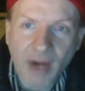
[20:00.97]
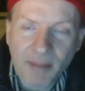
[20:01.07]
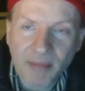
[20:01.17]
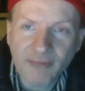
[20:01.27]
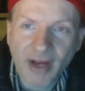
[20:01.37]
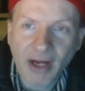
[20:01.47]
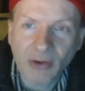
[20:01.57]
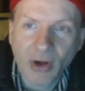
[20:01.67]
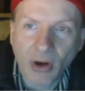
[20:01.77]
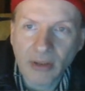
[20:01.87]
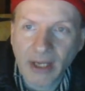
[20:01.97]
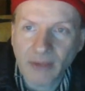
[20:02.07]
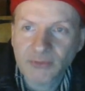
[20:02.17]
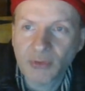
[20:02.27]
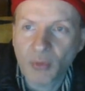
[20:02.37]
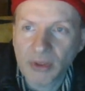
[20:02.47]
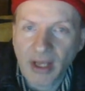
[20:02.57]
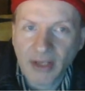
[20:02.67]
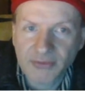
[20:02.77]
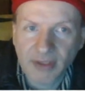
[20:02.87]
rapid-fire call-outs to a
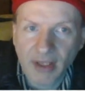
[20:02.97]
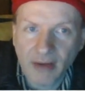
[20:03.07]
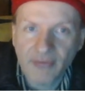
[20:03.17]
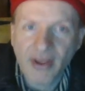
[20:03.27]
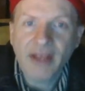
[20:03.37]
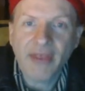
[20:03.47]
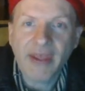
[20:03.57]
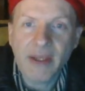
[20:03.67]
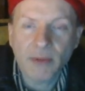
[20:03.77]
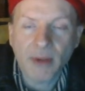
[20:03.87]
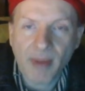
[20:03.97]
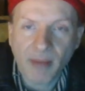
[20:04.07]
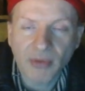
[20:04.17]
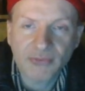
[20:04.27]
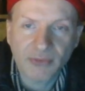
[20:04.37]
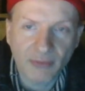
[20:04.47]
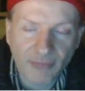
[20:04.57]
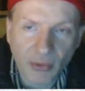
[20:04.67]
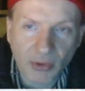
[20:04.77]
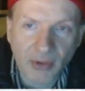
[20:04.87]
lost love that he remembers through
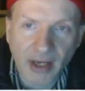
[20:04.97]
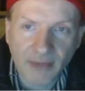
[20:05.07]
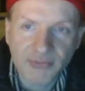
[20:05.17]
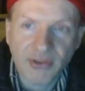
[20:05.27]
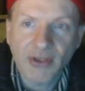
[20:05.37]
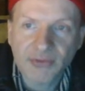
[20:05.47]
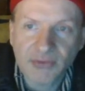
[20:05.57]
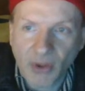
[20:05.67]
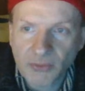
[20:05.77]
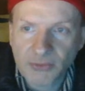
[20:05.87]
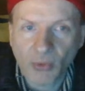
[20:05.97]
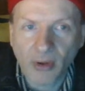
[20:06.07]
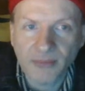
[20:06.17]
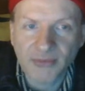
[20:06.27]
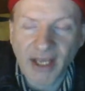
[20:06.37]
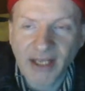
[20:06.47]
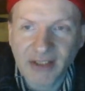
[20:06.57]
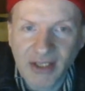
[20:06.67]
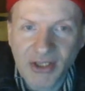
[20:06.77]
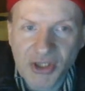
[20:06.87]
photographs, snowstorms, and
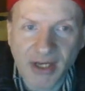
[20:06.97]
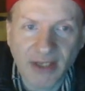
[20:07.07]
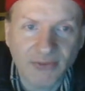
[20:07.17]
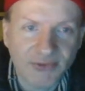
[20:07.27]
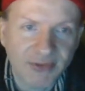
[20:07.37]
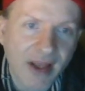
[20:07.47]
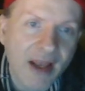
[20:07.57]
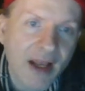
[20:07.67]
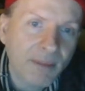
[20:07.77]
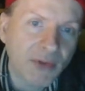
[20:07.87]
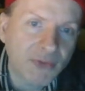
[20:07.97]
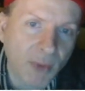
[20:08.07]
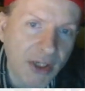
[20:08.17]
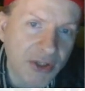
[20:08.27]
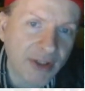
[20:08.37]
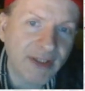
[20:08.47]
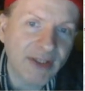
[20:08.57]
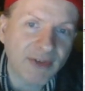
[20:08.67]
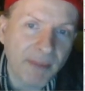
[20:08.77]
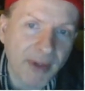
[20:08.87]
keychains. Persuasion
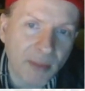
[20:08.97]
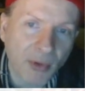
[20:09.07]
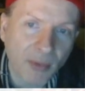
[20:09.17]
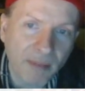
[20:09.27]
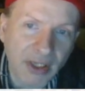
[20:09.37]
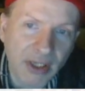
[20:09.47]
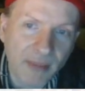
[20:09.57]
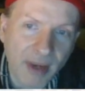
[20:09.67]
is a minimal medium